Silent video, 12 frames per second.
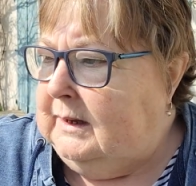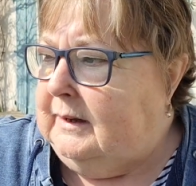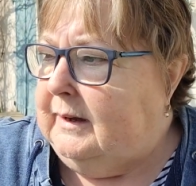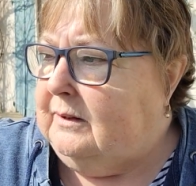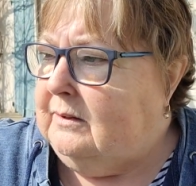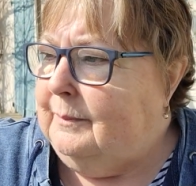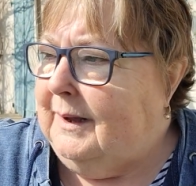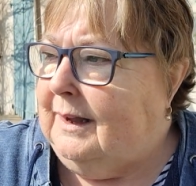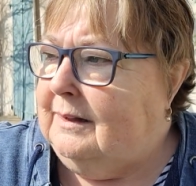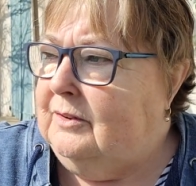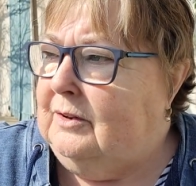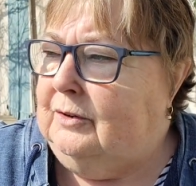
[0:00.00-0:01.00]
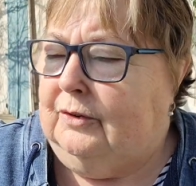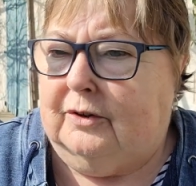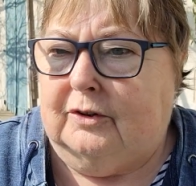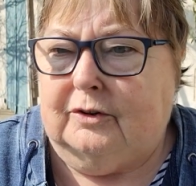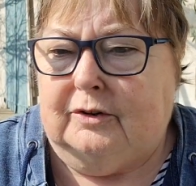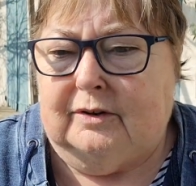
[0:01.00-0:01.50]
Yeah, so my hands are not
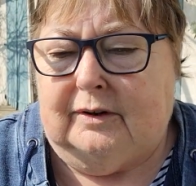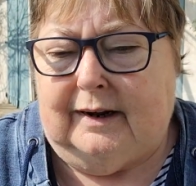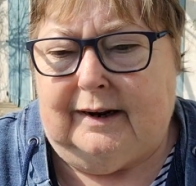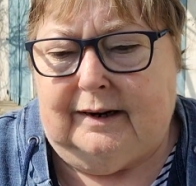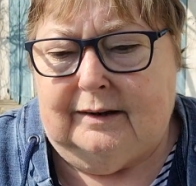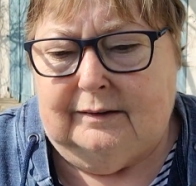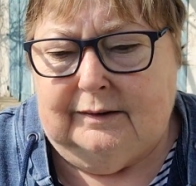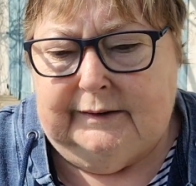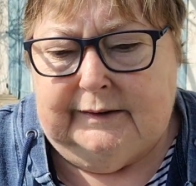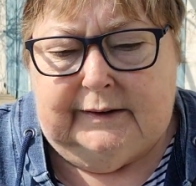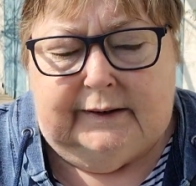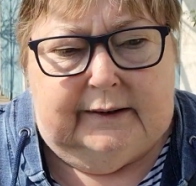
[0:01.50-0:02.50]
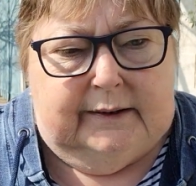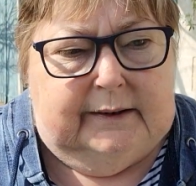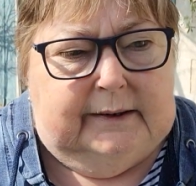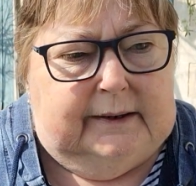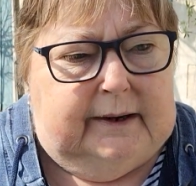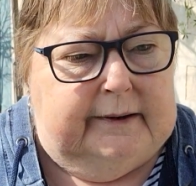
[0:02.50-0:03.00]
so good today.
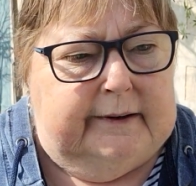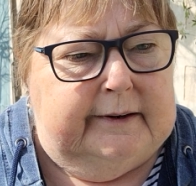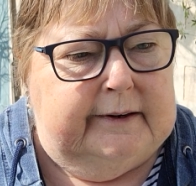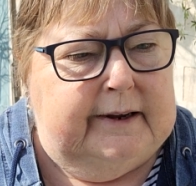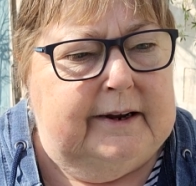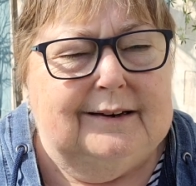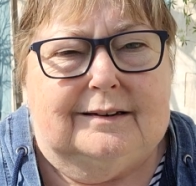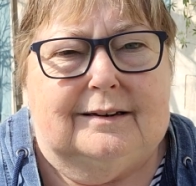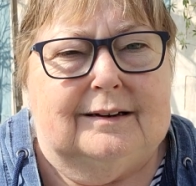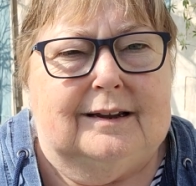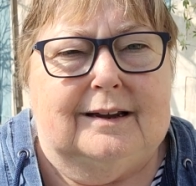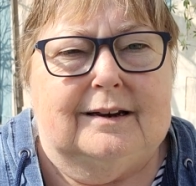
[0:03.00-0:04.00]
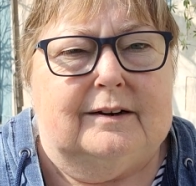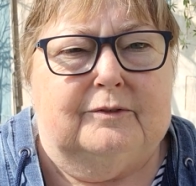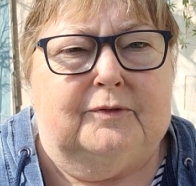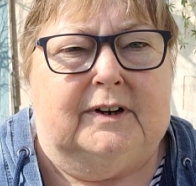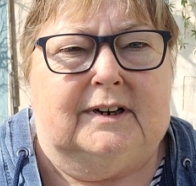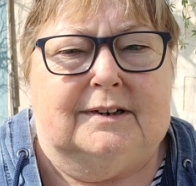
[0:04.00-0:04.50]
He
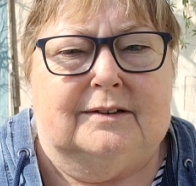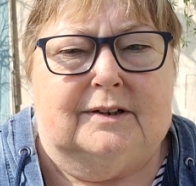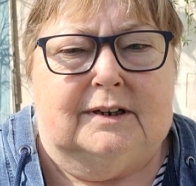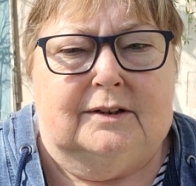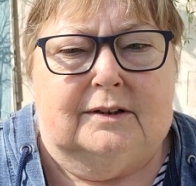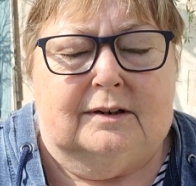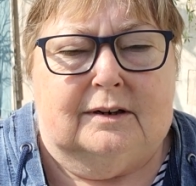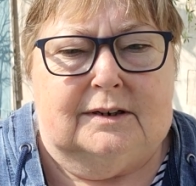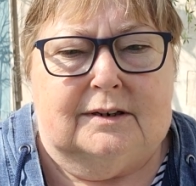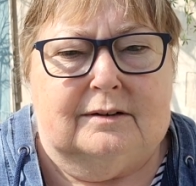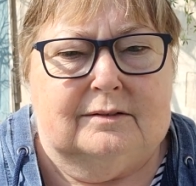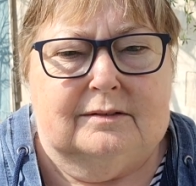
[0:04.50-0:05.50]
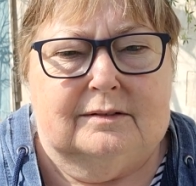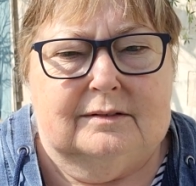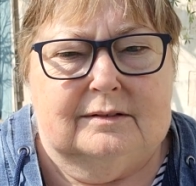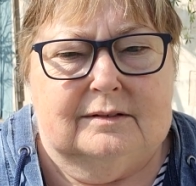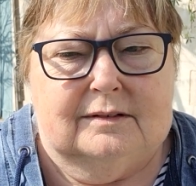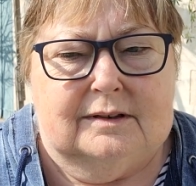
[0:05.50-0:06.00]
didn't find anything that I don't
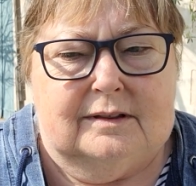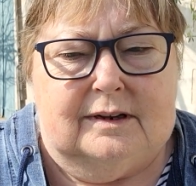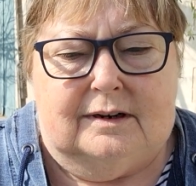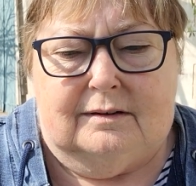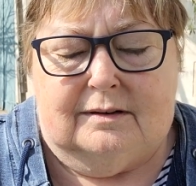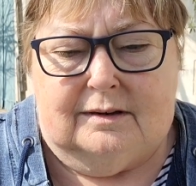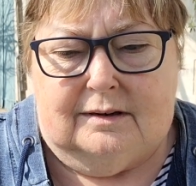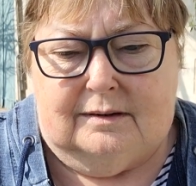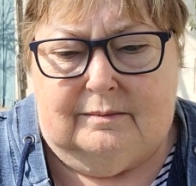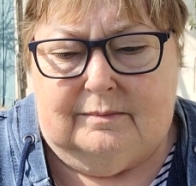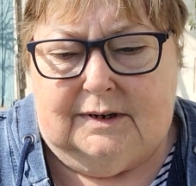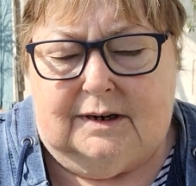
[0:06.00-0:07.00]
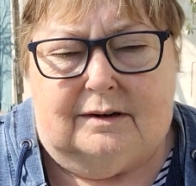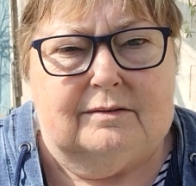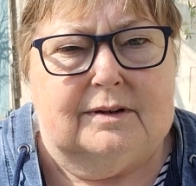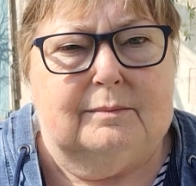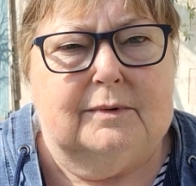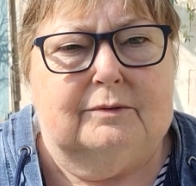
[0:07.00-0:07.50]
think
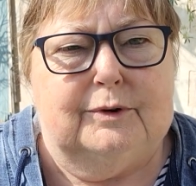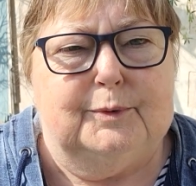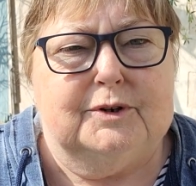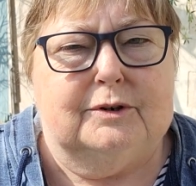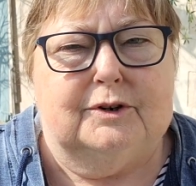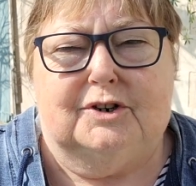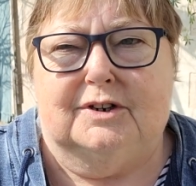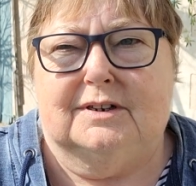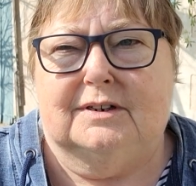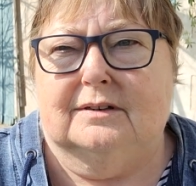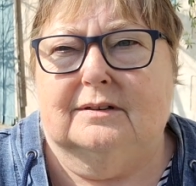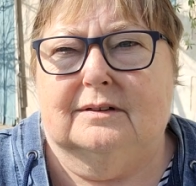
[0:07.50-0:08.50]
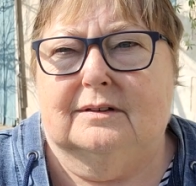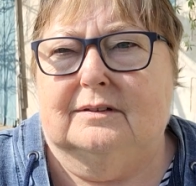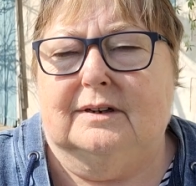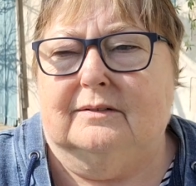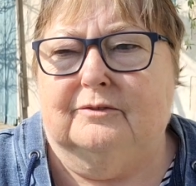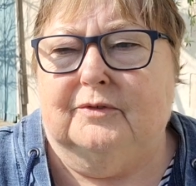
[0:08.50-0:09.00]
my rheumatologist
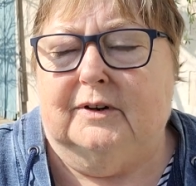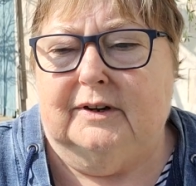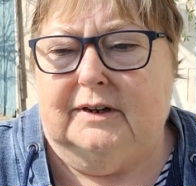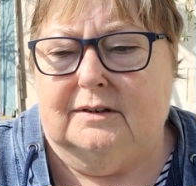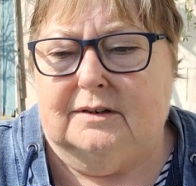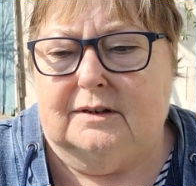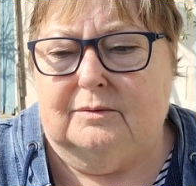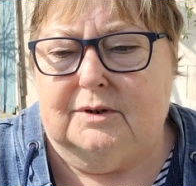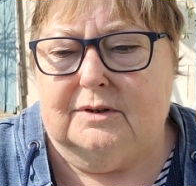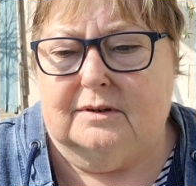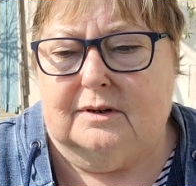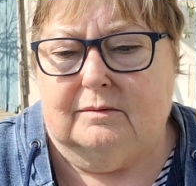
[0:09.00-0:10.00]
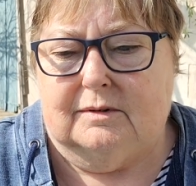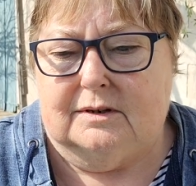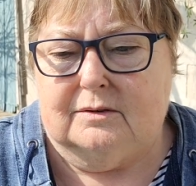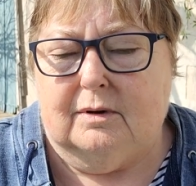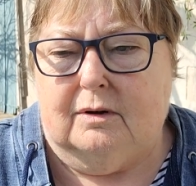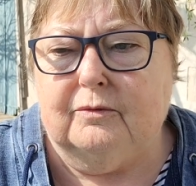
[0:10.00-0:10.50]
didn't find. It was, I mean,
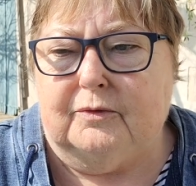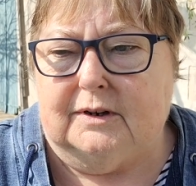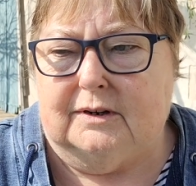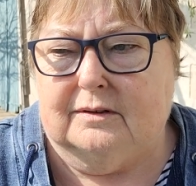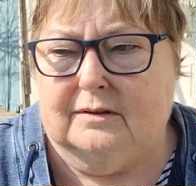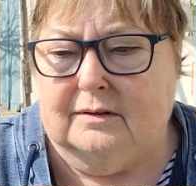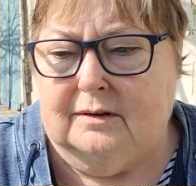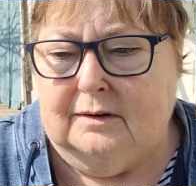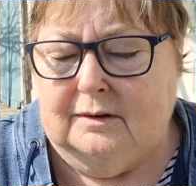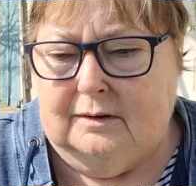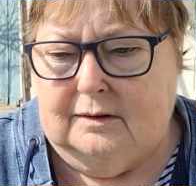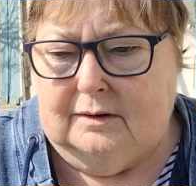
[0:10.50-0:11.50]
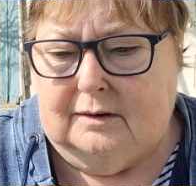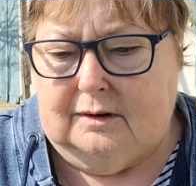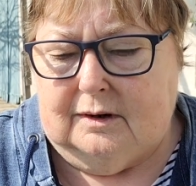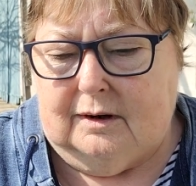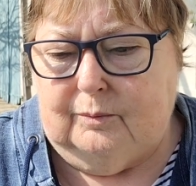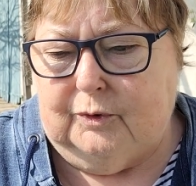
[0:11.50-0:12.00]
it's quite obvious
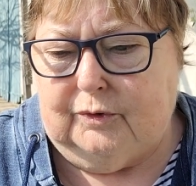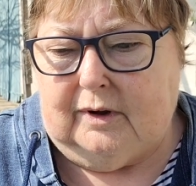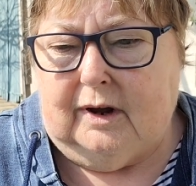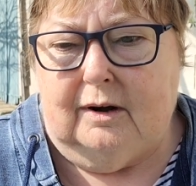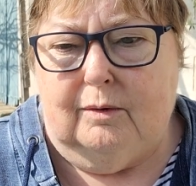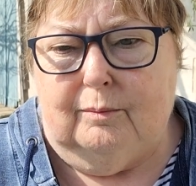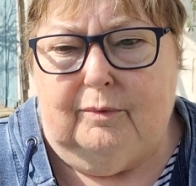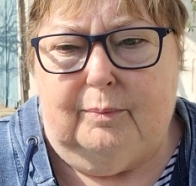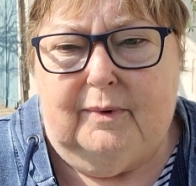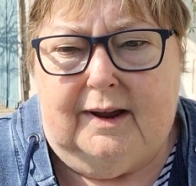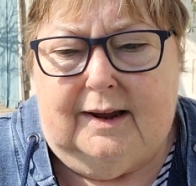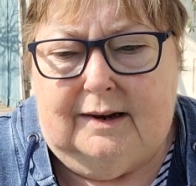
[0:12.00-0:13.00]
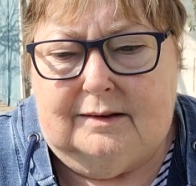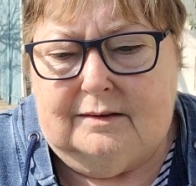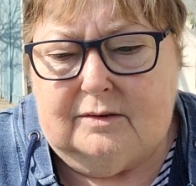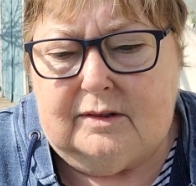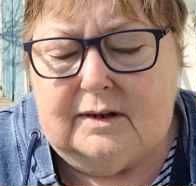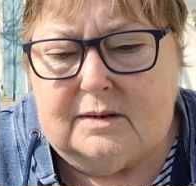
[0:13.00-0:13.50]
what's going on with my
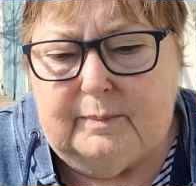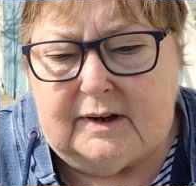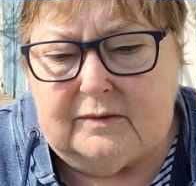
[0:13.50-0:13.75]
hands. So there's a bit